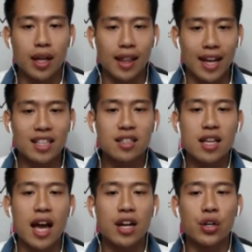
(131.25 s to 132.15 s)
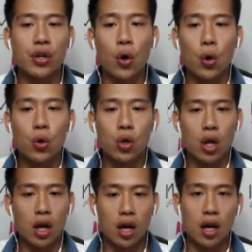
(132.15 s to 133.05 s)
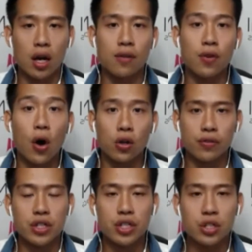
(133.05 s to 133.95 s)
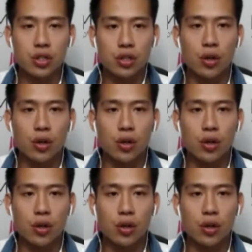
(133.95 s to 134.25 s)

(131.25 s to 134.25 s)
That's the end goal of all of this.